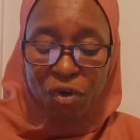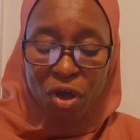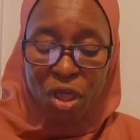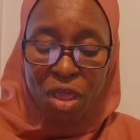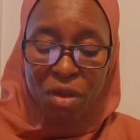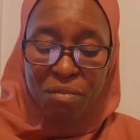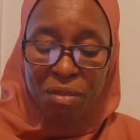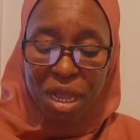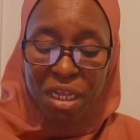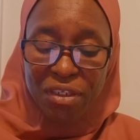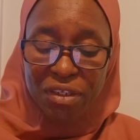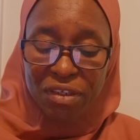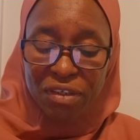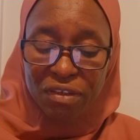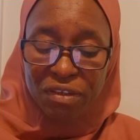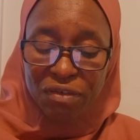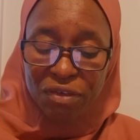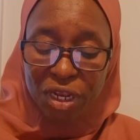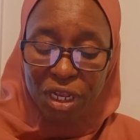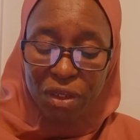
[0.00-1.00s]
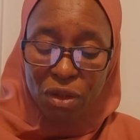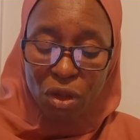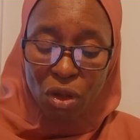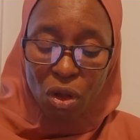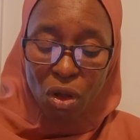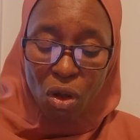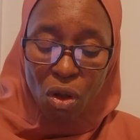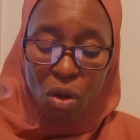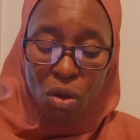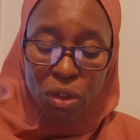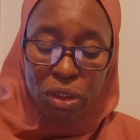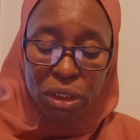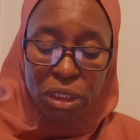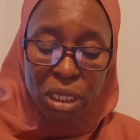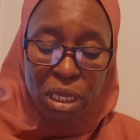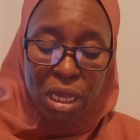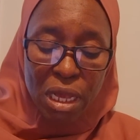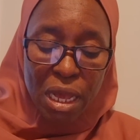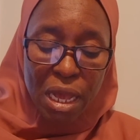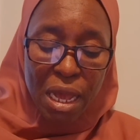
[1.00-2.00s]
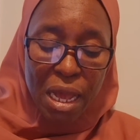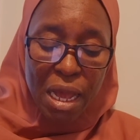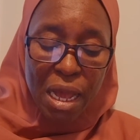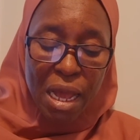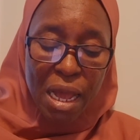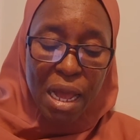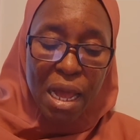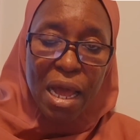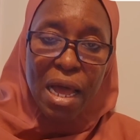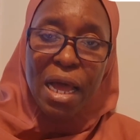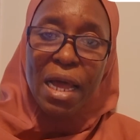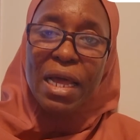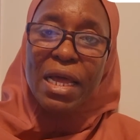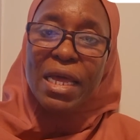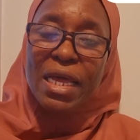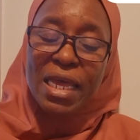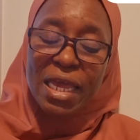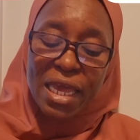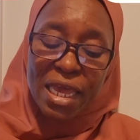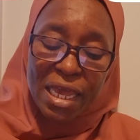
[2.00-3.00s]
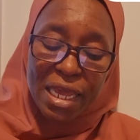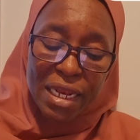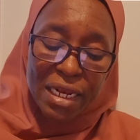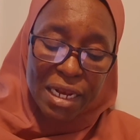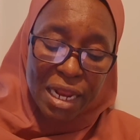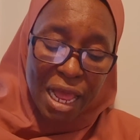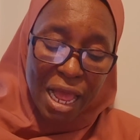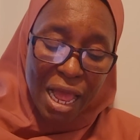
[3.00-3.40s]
a magistrate court in